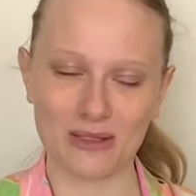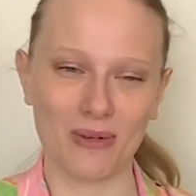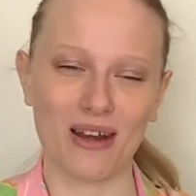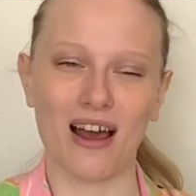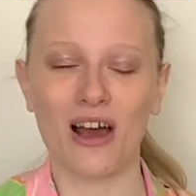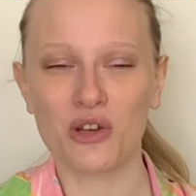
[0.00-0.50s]
been
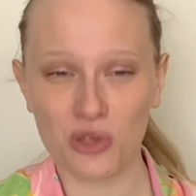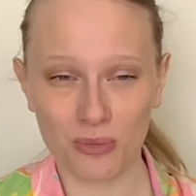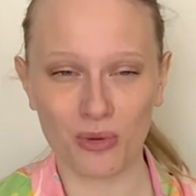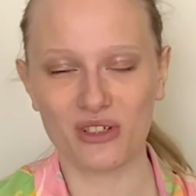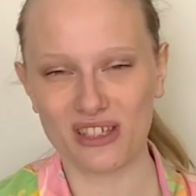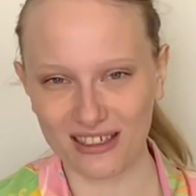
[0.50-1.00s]

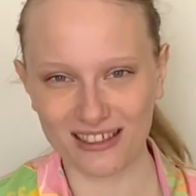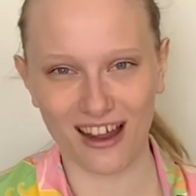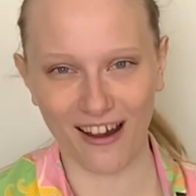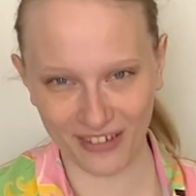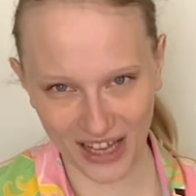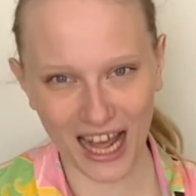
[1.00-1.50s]
100%
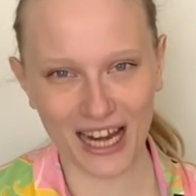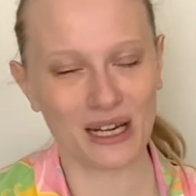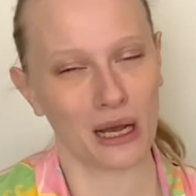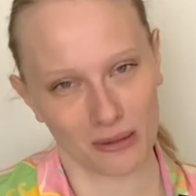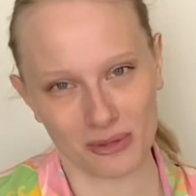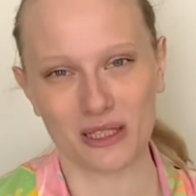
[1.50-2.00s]
online
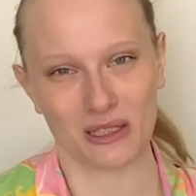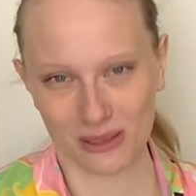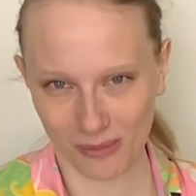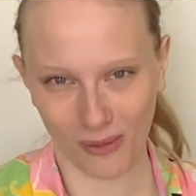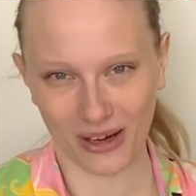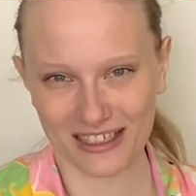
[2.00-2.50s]
up to this
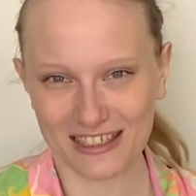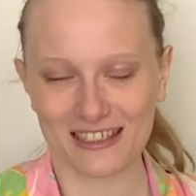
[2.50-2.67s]
point.